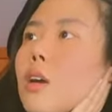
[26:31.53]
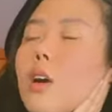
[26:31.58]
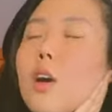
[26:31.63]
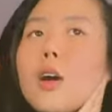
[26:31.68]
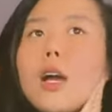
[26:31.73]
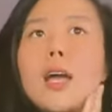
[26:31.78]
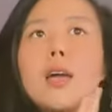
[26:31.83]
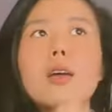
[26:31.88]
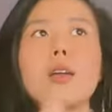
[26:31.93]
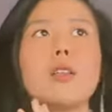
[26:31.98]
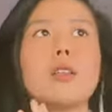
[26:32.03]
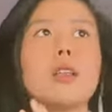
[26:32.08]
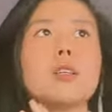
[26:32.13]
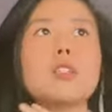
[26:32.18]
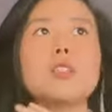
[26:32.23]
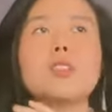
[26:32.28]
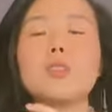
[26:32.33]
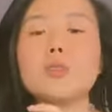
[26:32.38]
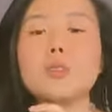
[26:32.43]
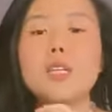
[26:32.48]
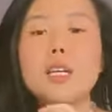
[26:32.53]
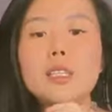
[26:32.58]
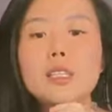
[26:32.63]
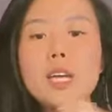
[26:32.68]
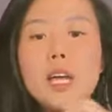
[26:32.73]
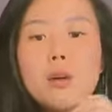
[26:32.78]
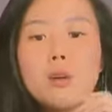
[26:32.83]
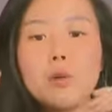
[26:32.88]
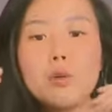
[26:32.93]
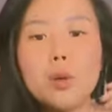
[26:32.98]
okay, let's just do
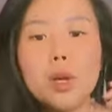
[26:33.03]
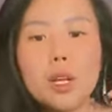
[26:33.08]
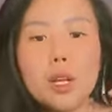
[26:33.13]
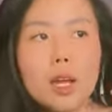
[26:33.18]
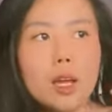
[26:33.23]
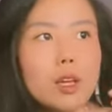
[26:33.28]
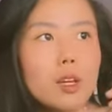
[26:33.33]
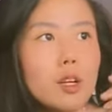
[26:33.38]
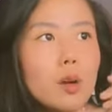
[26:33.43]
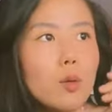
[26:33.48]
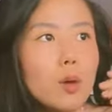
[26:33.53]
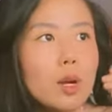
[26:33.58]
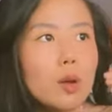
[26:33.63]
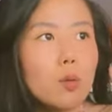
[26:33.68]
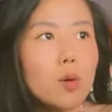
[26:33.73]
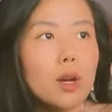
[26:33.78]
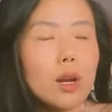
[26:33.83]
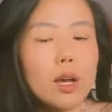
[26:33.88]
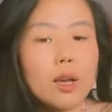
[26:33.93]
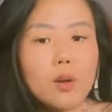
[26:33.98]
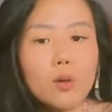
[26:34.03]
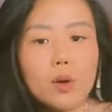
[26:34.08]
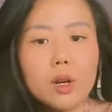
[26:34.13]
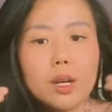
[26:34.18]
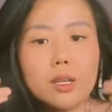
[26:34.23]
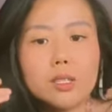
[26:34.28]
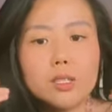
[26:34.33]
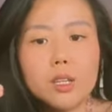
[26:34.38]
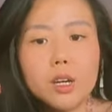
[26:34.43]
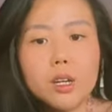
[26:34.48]
tarot reading. You know, when when I when
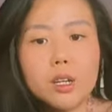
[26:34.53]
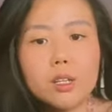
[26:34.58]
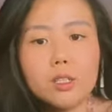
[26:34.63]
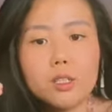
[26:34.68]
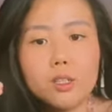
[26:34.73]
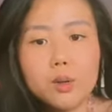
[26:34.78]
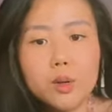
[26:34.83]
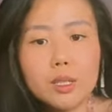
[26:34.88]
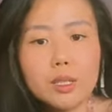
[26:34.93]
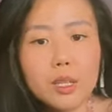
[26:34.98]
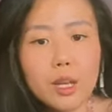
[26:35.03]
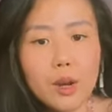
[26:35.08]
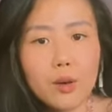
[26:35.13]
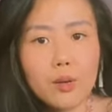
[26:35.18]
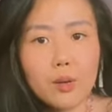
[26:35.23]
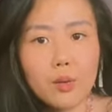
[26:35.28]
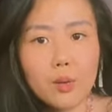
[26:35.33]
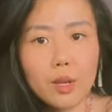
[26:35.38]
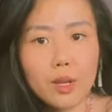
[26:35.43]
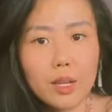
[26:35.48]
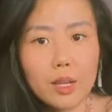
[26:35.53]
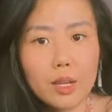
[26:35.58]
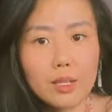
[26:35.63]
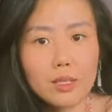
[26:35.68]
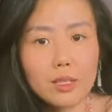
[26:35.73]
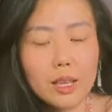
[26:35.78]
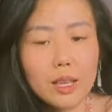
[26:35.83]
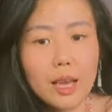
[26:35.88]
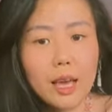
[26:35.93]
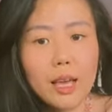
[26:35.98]
I started doing tarot
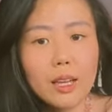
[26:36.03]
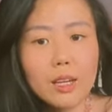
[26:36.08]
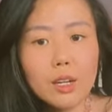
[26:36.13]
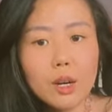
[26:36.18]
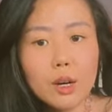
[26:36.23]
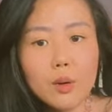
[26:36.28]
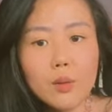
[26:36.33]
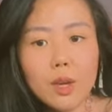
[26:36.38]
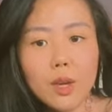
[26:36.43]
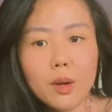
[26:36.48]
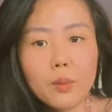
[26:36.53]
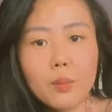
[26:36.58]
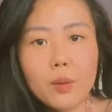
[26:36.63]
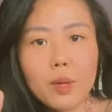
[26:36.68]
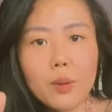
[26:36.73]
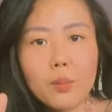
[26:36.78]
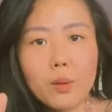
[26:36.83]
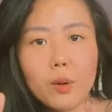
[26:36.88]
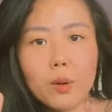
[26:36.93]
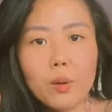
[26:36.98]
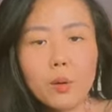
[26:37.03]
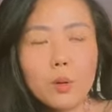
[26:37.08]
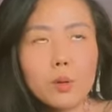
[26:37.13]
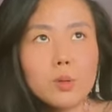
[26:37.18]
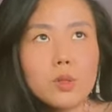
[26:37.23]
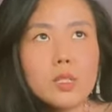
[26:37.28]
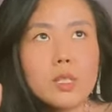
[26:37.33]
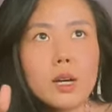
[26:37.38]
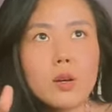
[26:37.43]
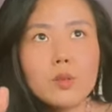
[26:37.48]
readings, like, I know there are people who
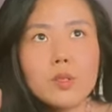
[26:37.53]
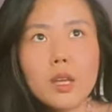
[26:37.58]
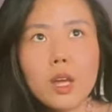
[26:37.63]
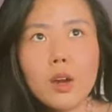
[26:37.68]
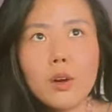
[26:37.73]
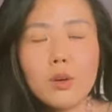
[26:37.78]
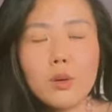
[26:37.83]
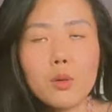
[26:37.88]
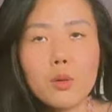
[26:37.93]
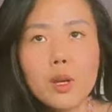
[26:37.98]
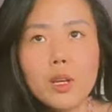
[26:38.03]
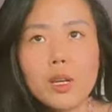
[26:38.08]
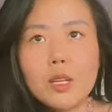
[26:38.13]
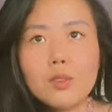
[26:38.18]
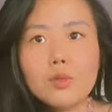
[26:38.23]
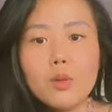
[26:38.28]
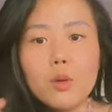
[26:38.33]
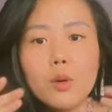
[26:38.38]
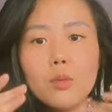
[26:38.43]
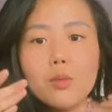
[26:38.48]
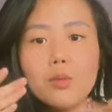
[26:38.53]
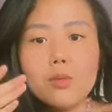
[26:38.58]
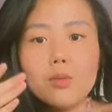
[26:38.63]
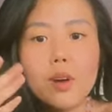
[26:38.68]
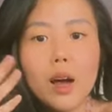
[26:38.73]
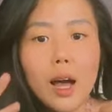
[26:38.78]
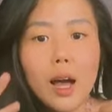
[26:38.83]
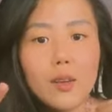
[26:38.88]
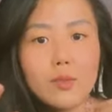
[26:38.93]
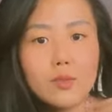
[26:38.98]
sell tarot readings for
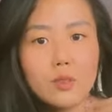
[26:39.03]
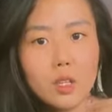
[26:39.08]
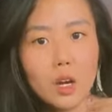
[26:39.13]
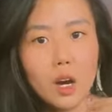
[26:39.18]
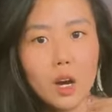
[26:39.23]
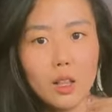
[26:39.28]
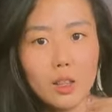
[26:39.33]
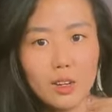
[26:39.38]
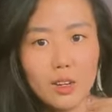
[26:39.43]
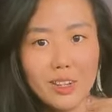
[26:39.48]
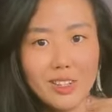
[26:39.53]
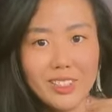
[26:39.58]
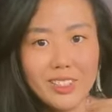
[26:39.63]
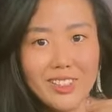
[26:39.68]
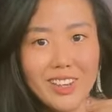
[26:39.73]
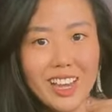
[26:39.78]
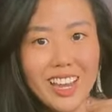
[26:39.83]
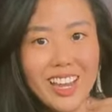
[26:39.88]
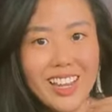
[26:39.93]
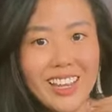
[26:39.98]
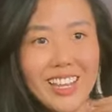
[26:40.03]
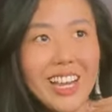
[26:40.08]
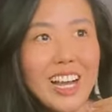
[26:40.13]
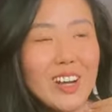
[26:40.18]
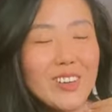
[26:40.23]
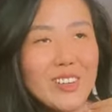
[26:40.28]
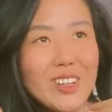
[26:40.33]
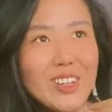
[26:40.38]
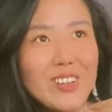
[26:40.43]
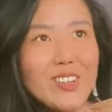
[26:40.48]
five dollars. Okay,
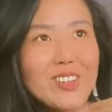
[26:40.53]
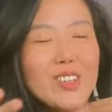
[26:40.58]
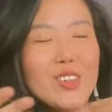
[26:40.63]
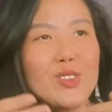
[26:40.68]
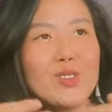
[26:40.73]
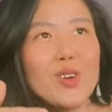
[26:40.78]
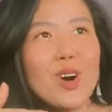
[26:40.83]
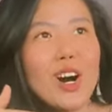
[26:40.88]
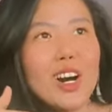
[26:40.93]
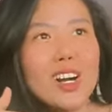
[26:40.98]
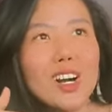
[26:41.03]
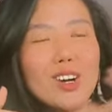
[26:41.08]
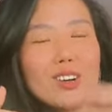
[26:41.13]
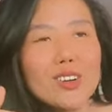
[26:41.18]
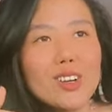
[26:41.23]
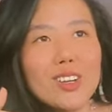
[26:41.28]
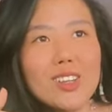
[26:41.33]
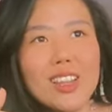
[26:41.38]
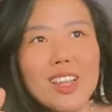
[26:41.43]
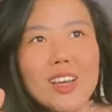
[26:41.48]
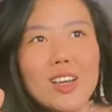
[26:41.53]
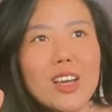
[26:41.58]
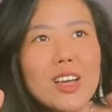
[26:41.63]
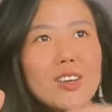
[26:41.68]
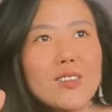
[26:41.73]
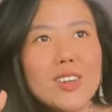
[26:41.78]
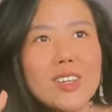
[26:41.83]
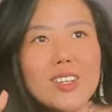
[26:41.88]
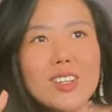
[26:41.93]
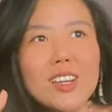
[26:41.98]
how do you walk, or, like,
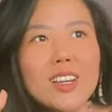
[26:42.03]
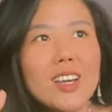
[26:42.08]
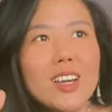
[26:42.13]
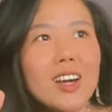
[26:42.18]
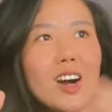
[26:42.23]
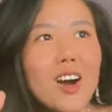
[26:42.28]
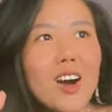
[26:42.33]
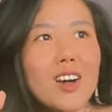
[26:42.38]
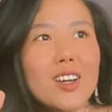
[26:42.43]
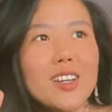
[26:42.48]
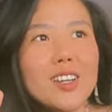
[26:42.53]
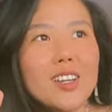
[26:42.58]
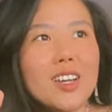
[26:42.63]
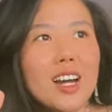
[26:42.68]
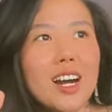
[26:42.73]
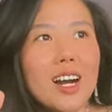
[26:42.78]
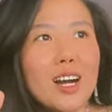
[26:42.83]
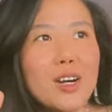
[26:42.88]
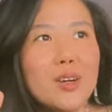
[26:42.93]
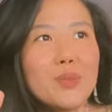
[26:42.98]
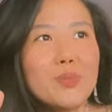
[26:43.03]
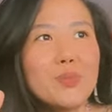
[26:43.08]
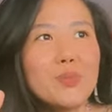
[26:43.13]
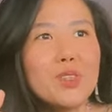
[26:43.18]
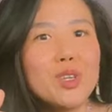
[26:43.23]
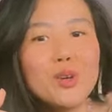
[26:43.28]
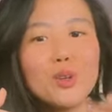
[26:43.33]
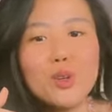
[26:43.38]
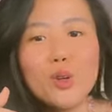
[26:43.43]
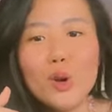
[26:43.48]
even on um,
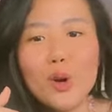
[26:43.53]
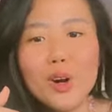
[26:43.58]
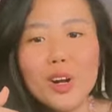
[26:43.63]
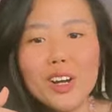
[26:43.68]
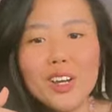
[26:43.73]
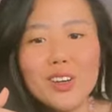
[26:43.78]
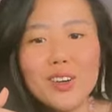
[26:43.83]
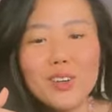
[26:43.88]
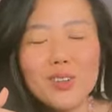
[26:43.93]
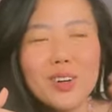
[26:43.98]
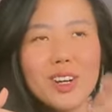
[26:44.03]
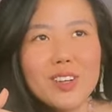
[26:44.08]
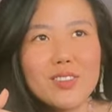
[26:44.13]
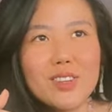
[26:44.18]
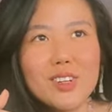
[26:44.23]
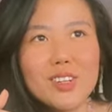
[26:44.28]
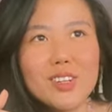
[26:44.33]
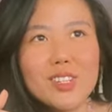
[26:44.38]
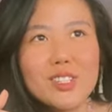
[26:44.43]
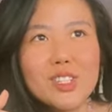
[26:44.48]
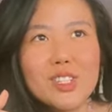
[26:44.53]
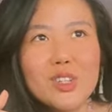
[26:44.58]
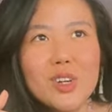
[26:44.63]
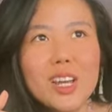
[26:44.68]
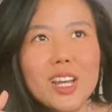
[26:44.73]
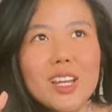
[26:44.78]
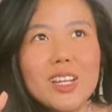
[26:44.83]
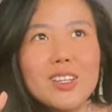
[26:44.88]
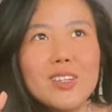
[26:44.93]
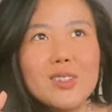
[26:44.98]
New York or whatever, the
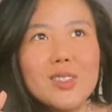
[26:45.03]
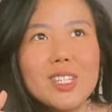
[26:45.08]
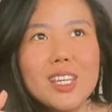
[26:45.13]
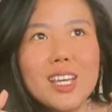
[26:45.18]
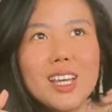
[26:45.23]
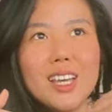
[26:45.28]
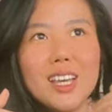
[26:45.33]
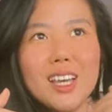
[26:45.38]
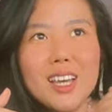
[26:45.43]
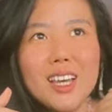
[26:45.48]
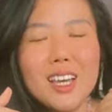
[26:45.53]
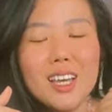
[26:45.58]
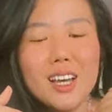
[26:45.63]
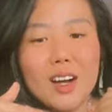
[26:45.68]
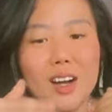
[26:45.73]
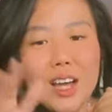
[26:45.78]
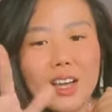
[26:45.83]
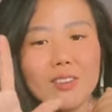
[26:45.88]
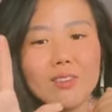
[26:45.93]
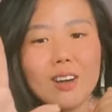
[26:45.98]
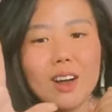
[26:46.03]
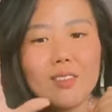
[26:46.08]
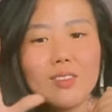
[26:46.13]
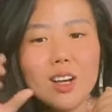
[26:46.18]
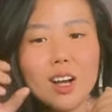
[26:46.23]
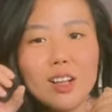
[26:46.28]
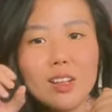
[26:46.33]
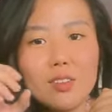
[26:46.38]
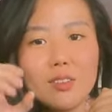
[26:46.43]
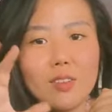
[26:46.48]
street, and you see, okay, five
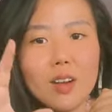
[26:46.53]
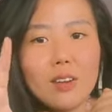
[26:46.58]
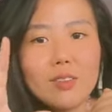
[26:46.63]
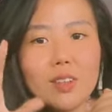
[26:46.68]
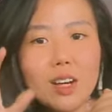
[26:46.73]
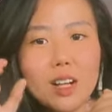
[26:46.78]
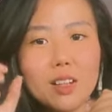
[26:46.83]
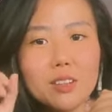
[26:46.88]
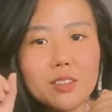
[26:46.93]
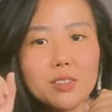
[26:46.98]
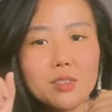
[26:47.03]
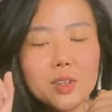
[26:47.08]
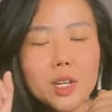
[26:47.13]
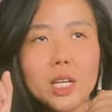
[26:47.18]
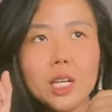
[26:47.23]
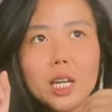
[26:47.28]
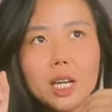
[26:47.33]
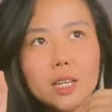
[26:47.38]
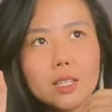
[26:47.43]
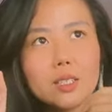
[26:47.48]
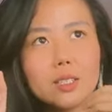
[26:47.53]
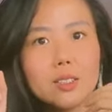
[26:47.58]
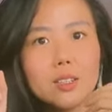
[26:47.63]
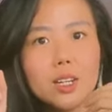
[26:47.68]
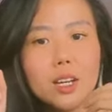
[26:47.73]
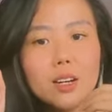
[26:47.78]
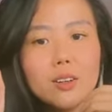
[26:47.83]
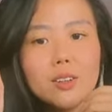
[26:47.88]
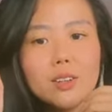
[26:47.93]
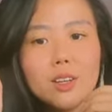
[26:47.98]
dollar, five dollars readings.
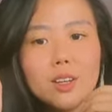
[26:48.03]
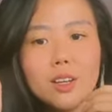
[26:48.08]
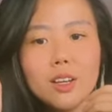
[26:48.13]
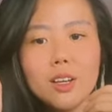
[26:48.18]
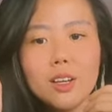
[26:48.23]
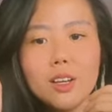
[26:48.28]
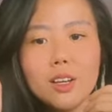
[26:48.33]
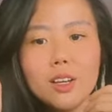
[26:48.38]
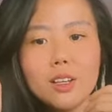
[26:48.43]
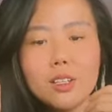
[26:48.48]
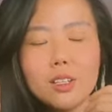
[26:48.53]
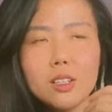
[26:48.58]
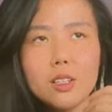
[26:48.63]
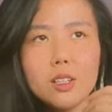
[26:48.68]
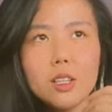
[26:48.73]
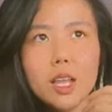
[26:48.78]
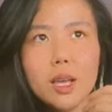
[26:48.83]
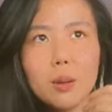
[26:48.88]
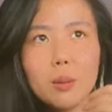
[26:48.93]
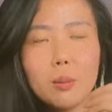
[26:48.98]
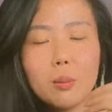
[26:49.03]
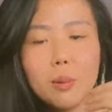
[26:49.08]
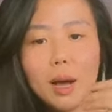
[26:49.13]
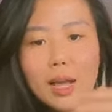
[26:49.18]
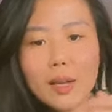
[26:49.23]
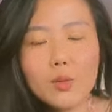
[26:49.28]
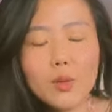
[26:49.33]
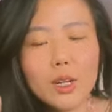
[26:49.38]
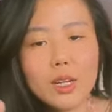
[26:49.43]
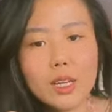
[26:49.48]
You know, like,
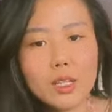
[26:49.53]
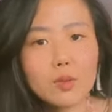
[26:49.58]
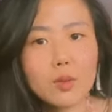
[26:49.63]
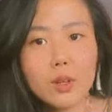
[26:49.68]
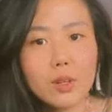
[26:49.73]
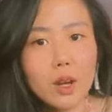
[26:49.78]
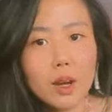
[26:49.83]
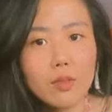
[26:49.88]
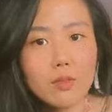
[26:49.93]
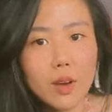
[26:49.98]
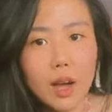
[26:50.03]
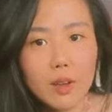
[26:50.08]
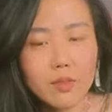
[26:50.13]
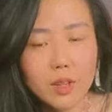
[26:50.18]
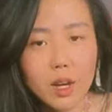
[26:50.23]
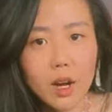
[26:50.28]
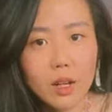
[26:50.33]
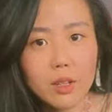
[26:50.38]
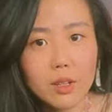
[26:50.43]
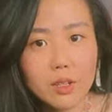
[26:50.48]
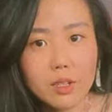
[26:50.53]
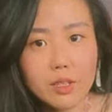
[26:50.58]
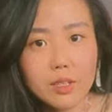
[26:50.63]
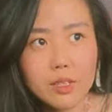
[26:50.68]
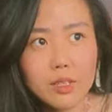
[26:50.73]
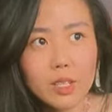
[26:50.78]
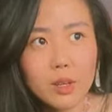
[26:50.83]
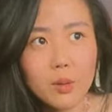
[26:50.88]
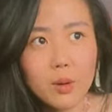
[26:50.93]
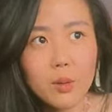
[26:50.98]
my readings were not five
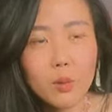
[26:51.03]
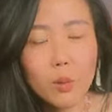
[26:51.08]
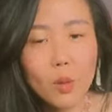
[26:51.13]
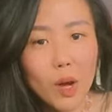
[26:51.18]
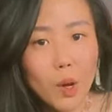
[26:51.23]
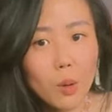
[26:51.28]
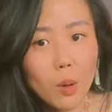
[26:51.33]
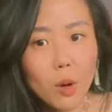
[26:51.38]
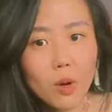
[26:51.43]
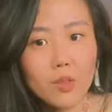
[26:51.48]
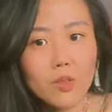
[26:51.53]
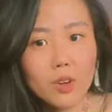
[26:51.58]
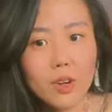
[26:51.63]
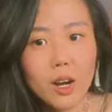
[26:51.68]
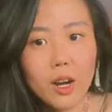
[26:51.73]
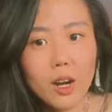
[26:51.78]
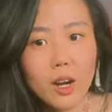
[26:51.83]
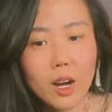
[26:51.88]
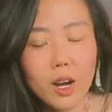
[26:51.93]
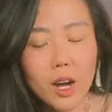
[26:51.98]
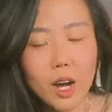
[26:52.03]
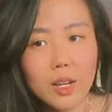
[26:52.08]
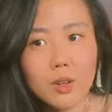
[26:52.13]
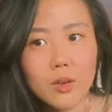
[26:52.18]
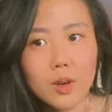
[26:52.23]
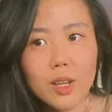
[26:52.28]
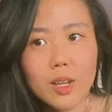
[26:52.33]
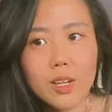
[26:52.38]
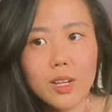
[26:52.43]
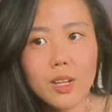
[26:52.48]
dollars; they were well over a
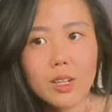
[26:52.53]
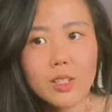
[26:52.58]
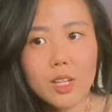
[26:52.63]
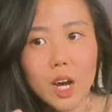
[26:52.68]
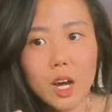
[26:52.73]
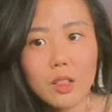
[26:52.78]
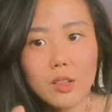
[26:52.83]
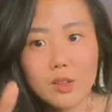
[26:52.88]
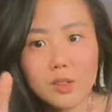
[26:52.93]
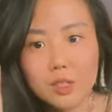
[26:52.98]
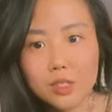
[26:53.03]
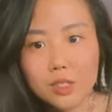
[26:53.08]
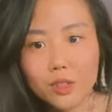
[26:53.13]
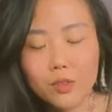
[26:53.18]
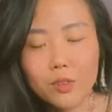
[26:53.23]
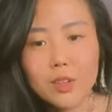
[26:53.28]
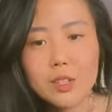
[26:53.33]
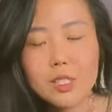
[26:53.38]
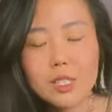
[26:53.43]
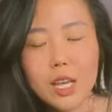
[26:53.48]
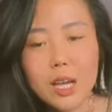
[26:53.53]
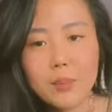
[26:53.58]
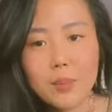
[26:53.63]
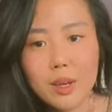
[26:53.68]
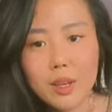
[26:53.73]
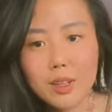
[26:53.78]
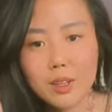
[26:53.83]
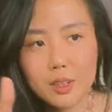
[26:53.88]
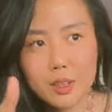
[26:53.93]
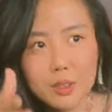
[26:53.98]
hundred dollars the first time
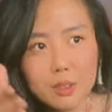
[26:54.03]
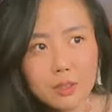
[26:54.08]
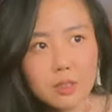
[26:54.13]
I